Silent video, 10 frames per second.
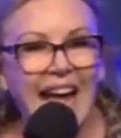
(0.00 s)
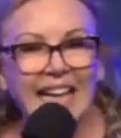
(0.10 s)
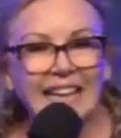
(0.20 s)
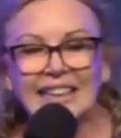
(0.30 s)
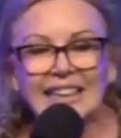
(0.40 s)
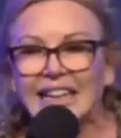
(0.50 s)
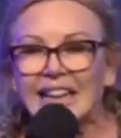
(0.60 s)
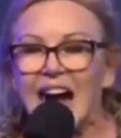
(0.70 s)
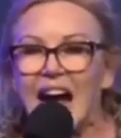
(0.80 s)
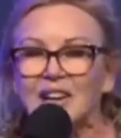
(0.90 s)
And
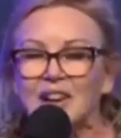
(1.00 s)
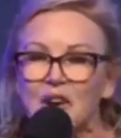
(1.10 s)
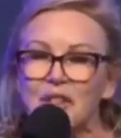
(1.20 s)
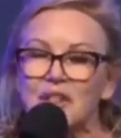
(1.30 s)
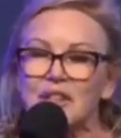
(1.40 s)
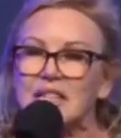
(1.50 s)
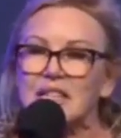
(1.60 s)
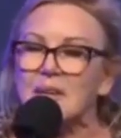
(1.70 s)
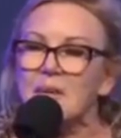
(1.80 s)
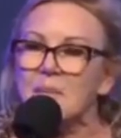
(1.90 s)
I know
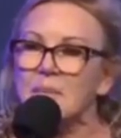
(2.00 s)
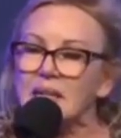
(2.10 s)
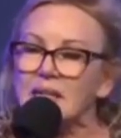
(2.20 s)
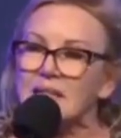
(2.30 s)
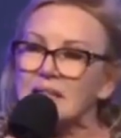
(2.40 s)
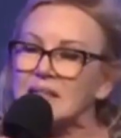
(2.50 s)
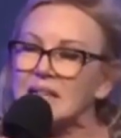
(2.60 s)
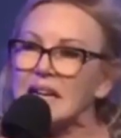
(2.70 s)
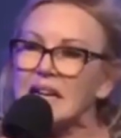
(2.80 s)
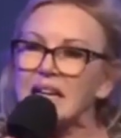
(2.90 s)
that
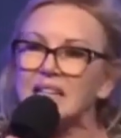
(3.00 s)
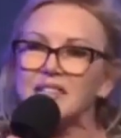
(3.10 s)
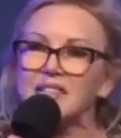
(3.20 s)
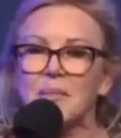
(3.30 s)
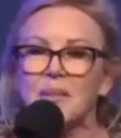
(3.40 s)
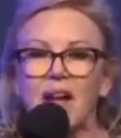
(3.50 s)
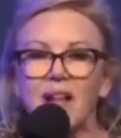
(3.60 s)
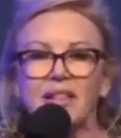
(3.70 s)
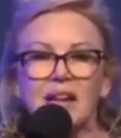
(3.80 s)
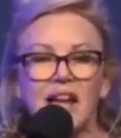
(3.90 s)
ministers and leaders from around the